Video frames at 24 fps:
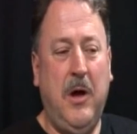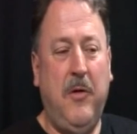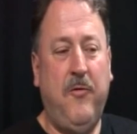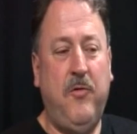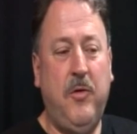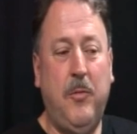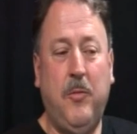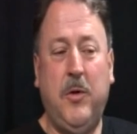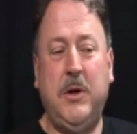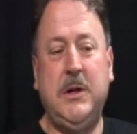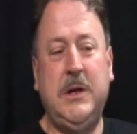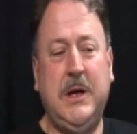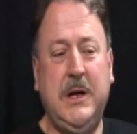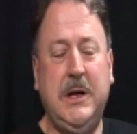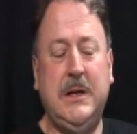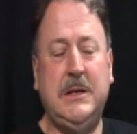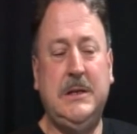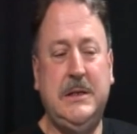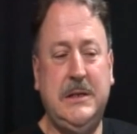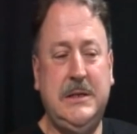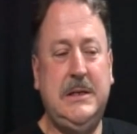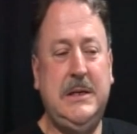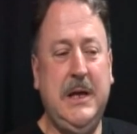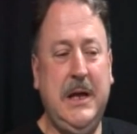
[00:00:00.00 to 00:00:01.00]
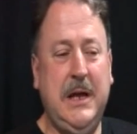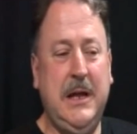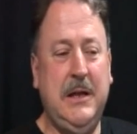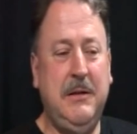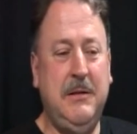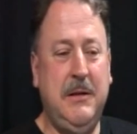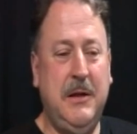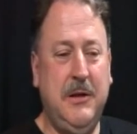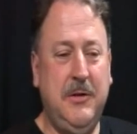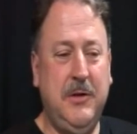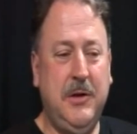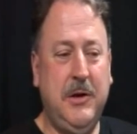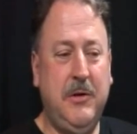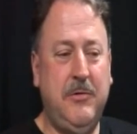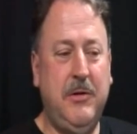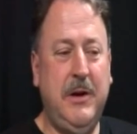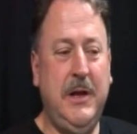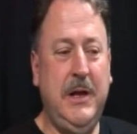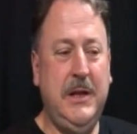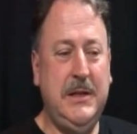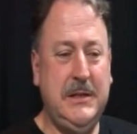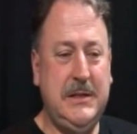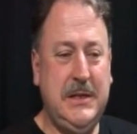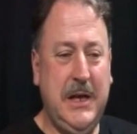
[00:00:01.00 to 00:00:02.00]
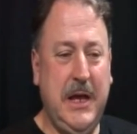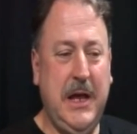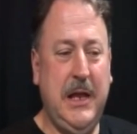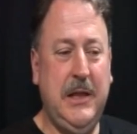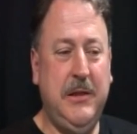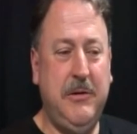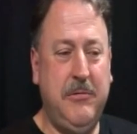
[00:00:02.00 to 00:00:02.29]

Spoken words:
From what I understand, the Greens had